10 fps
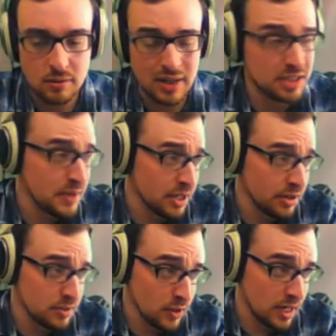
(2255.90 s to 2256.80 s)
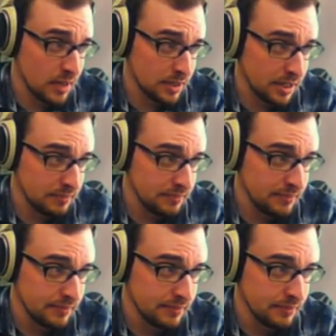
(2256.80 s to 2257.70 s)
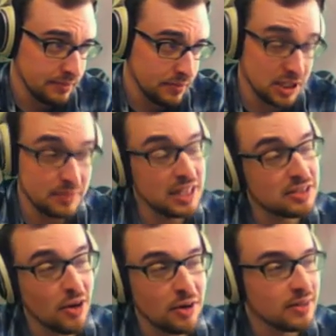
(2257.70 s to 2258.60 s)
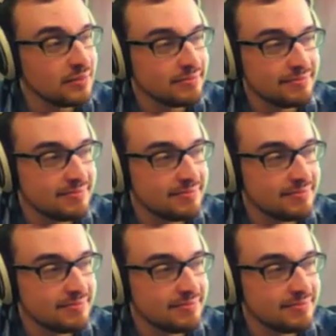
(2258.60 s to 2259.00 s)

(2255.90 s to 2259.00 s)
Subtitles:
it gets bigger, it gets more complicated. But it doesn't mean it's harder.